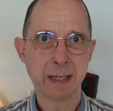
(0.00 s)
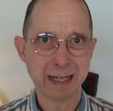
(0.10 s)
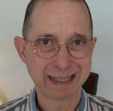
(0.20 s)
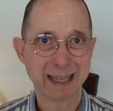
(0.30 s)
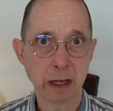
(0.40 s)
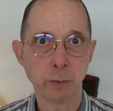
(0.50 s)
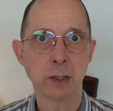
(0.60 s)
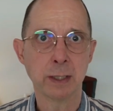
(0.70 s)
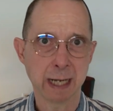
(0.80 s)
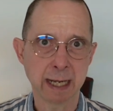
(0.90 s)
because they
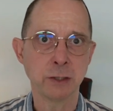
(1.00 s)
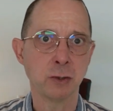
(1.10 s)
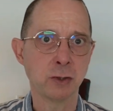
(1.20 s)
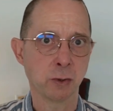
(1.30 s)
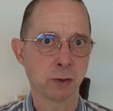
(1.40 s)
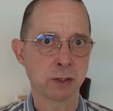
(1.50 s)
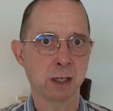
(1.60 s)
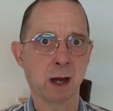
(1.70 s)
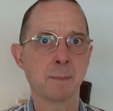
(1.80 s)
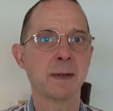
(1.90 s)
will guide you
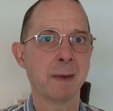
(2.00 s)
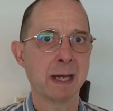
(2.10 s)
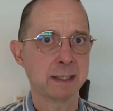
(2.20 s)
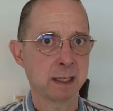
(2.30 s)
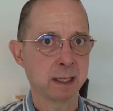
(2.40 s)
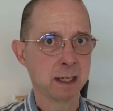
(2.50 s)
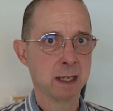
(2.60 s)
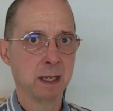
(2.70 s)
towards optimizing